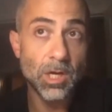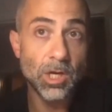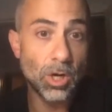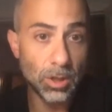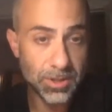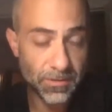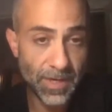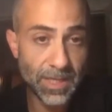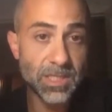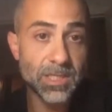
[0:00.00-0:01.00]

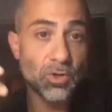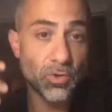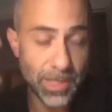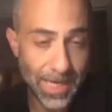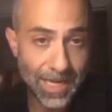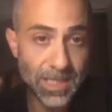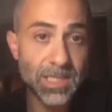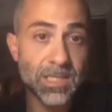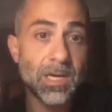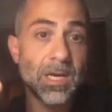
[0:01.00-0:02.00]
cultivates,
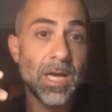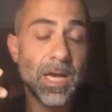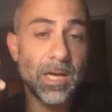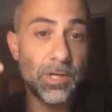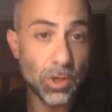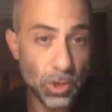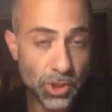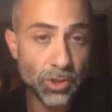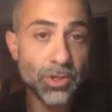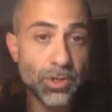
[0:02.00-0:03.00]
creates, and
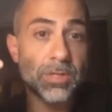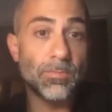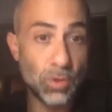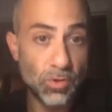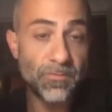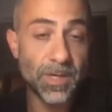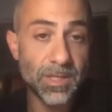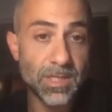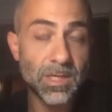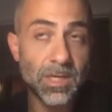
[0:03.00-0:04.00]
nurtures
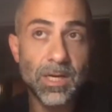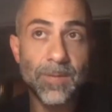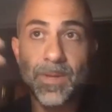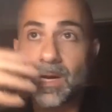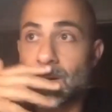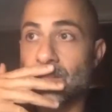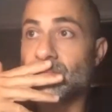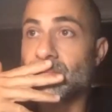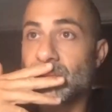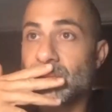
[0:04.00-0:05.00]
movements,
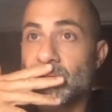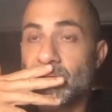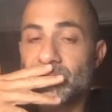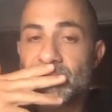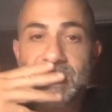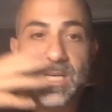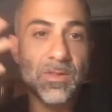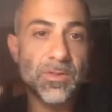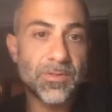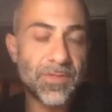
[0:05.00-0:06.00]
all of a
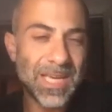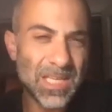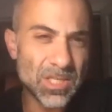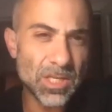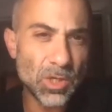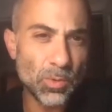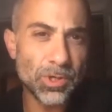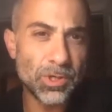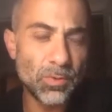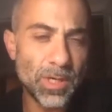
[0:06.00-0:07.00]
sudden the things that you were
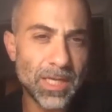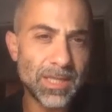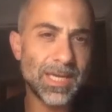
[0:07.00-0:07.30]
doing in the